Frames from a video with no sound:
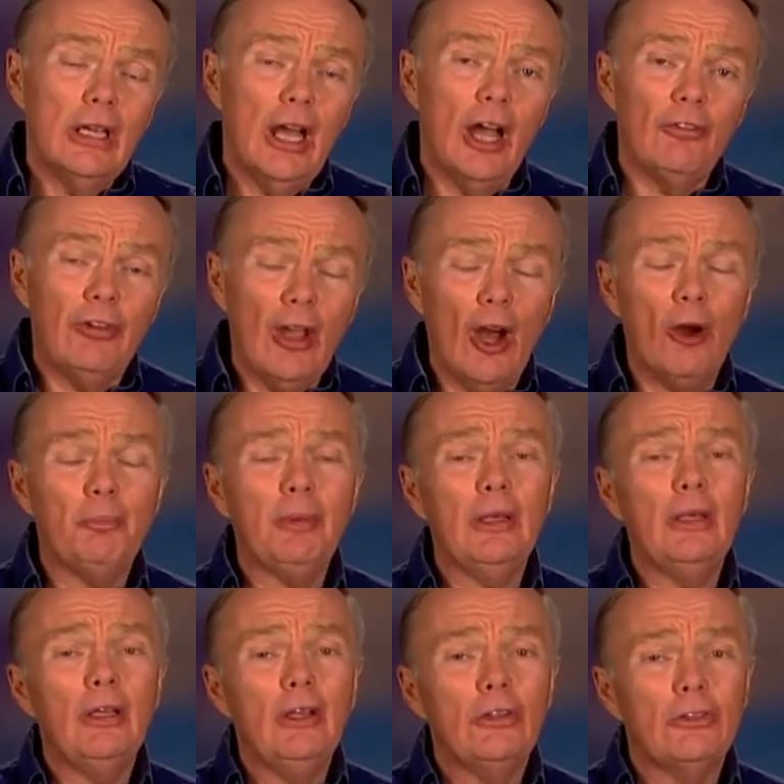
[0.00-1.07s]
of
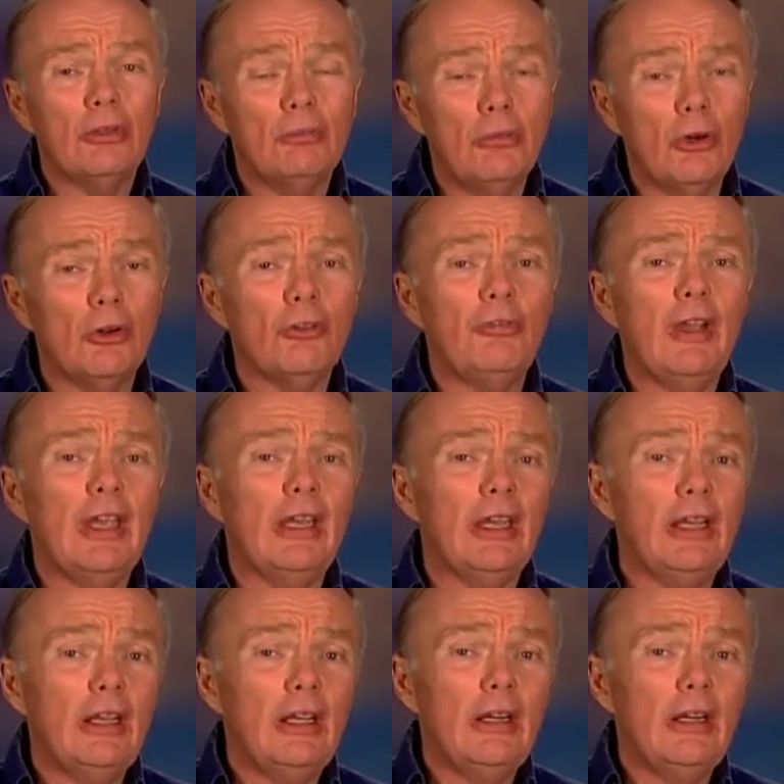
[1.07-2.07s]
helping to motivate